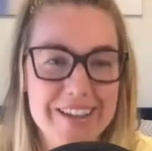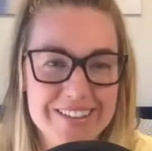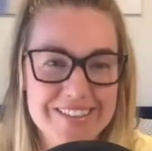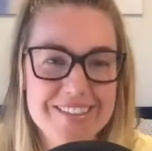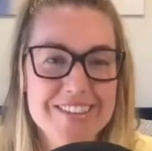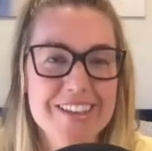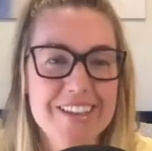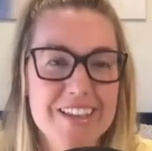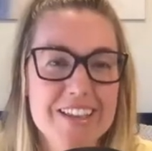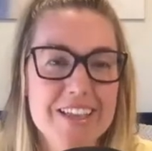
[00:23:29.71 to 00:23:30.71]

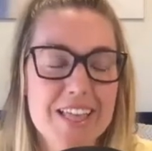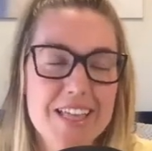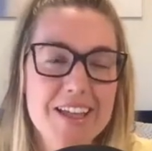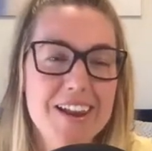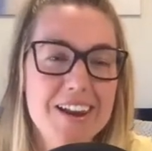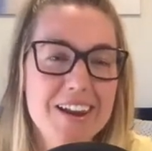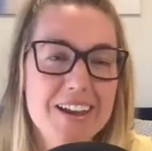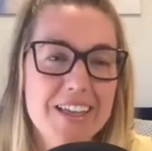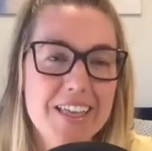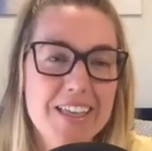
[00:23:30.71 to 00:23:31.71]

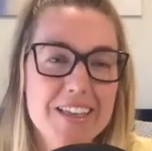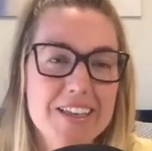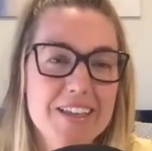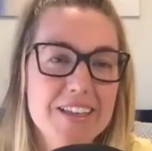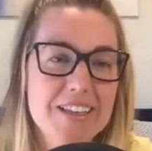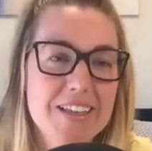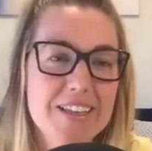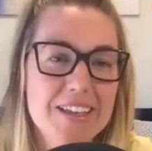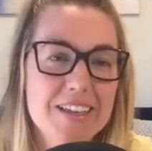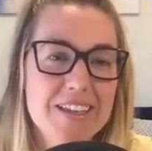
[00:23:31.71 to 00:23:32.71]

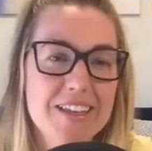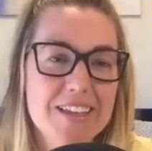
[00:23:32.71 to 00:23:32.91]
[no speech]